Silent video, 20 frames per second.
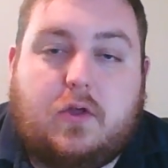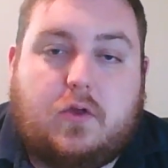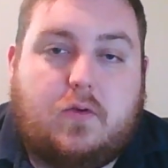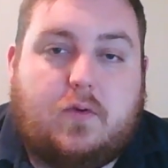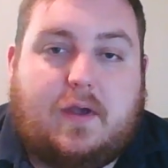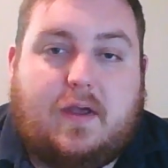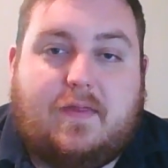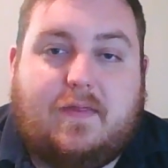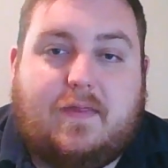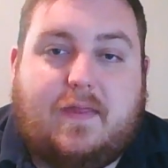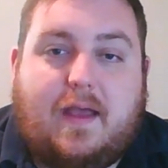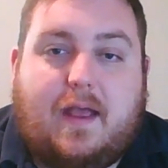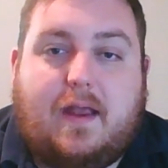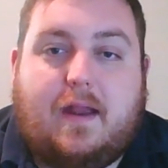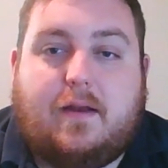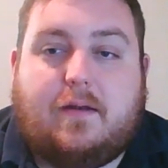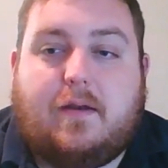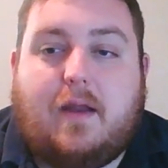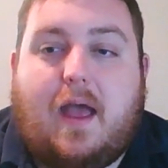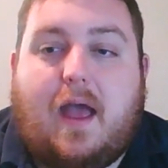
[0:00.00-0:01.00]
You can
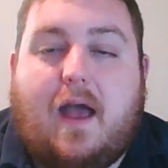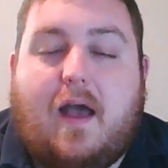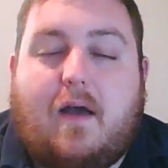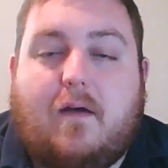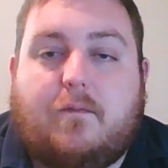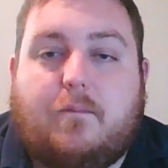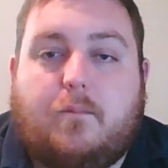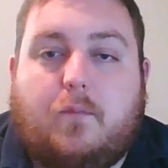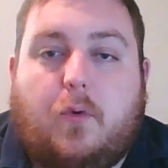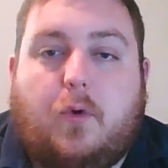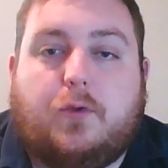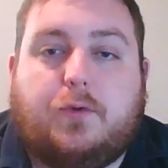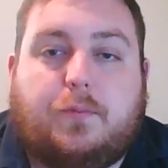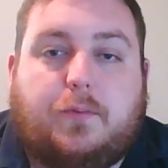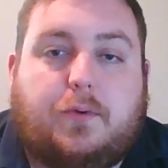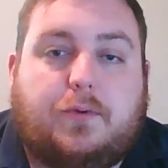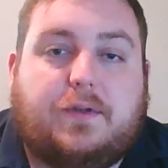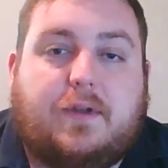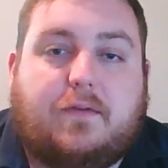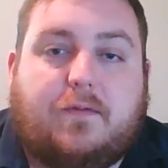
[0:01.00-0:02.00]
then have
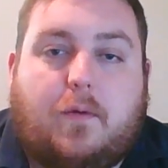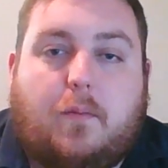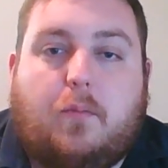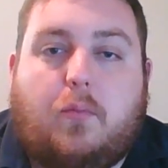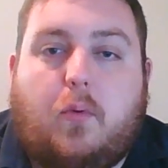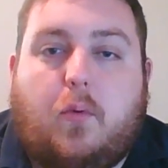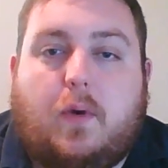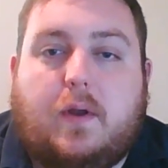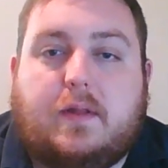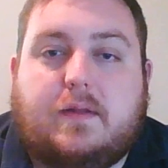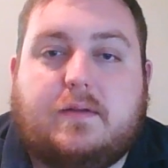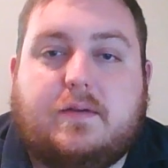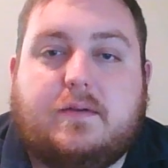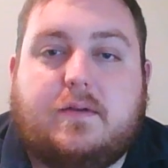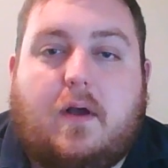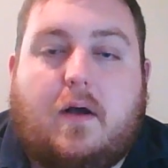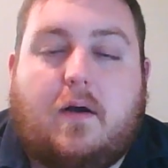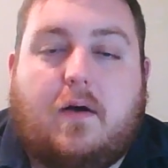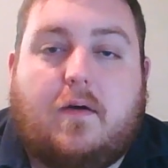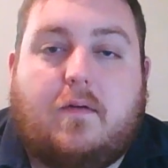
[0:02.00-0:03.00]
multiple different
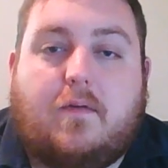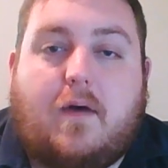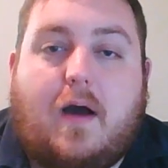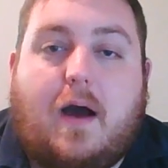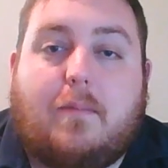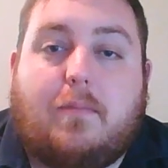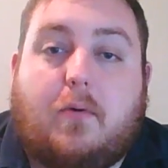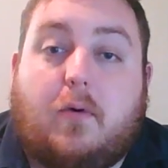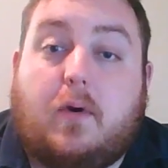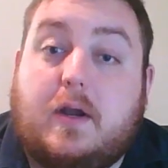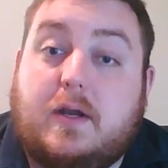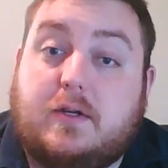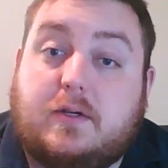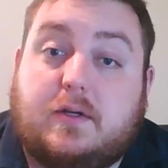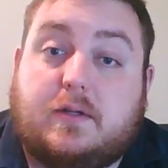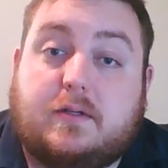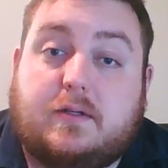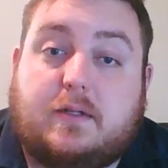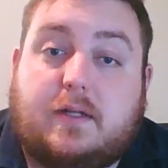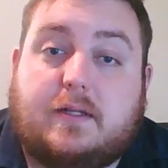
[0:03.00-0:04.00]
points of
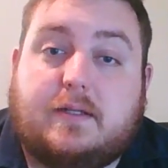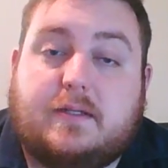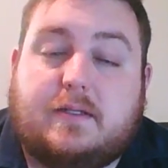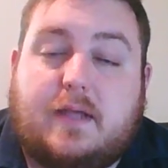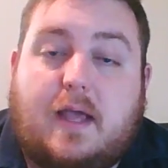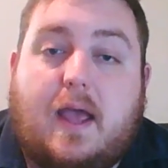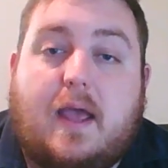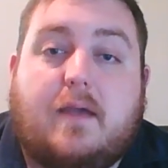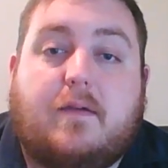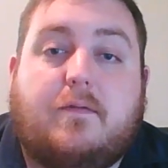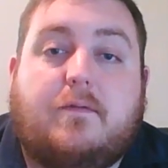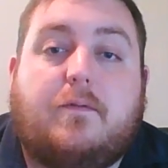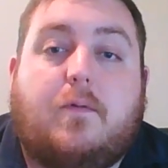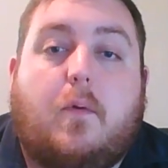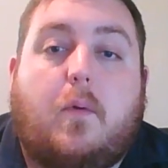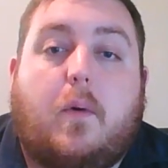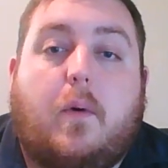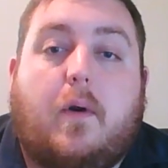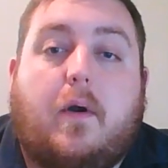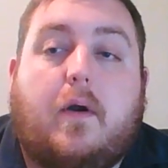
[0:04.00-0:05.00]
operations, let's say,
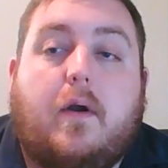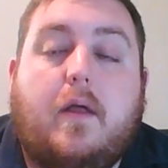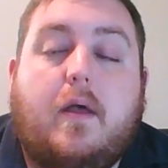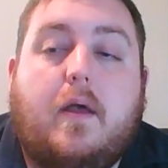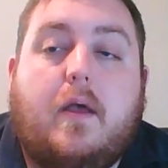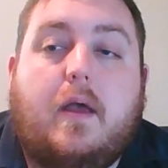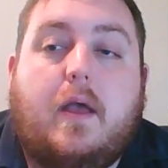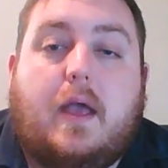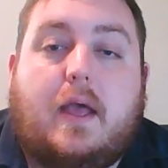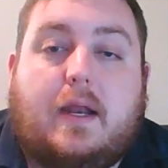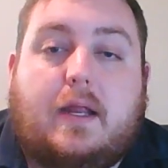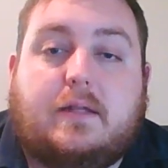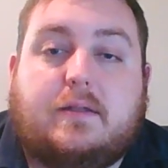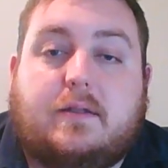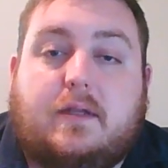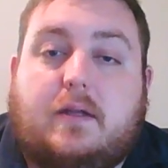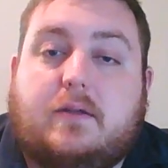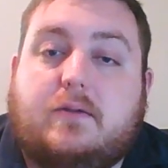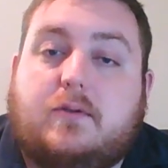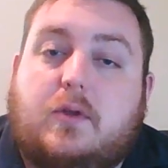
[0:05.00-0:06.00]
for an
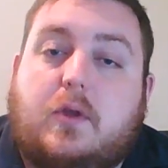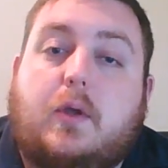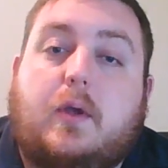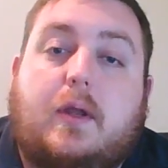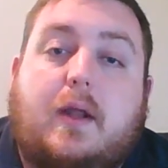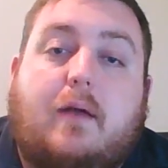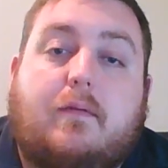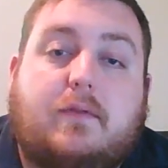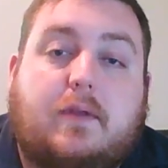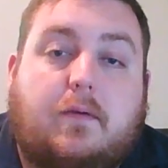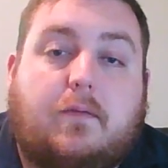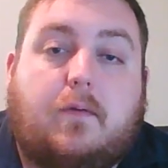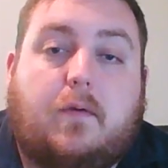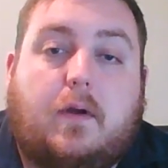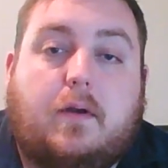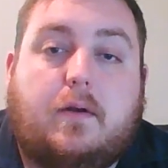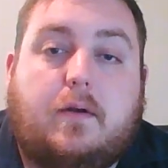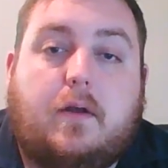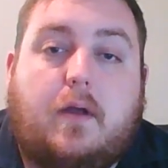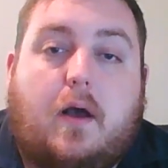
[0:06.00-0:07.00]
incident, so you could have
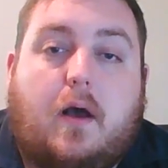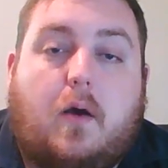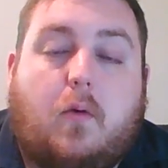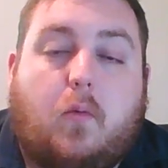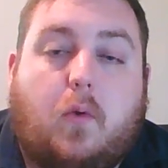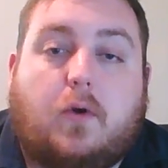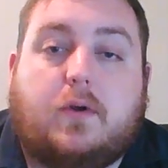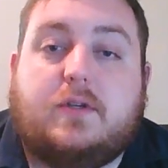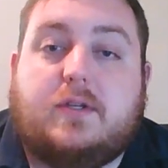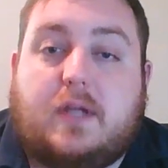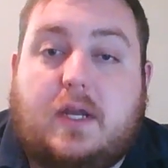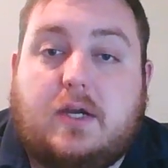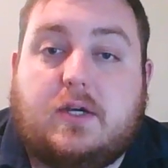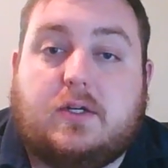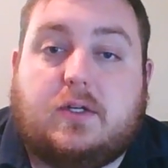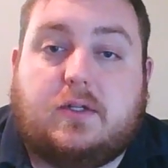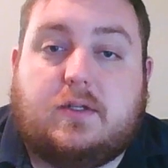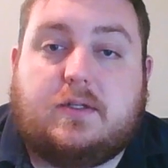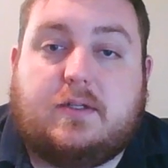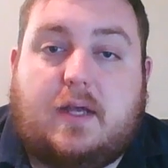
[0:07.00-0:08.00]
different
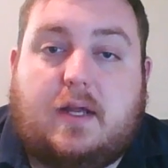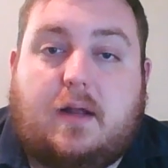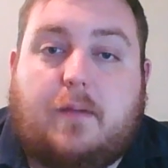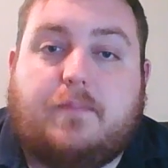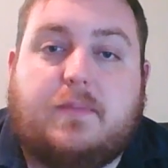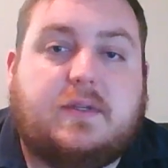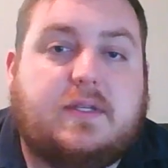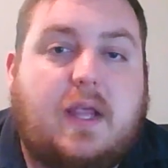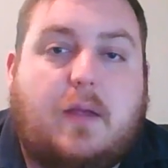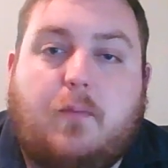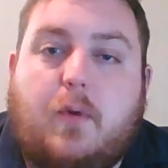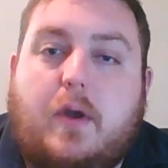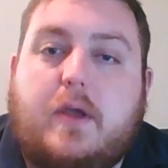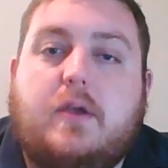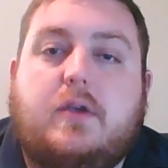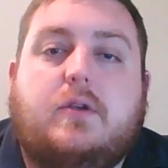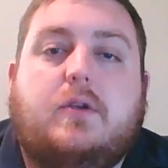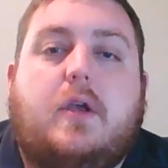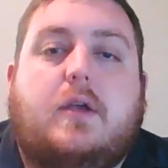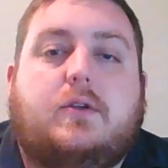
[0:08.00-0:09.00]
workstations set up. The same
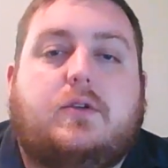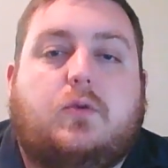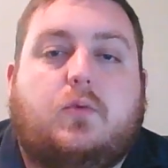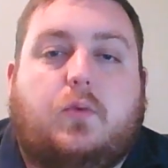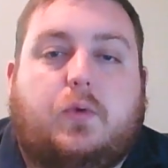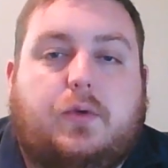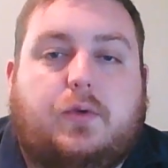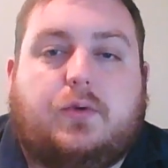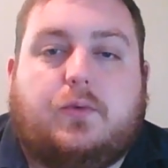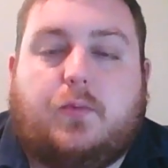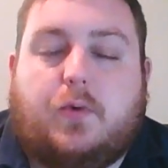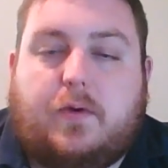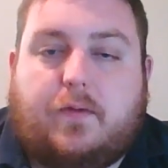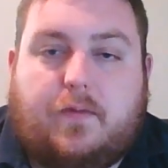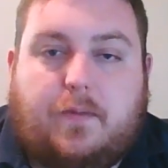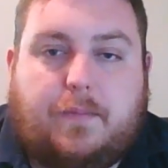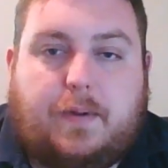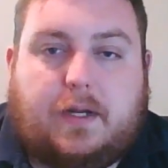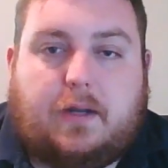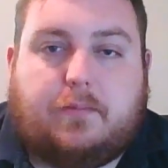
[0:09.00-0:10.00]
way as you would in one of
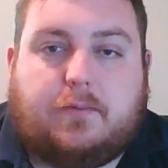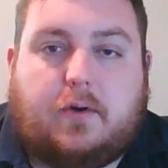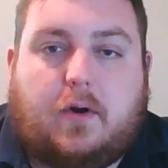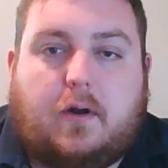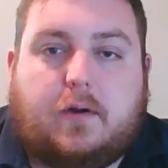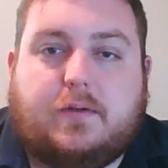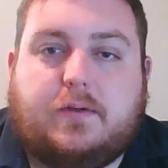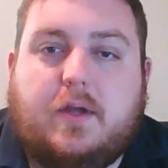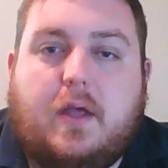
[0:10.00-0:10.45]
the pickup trucks.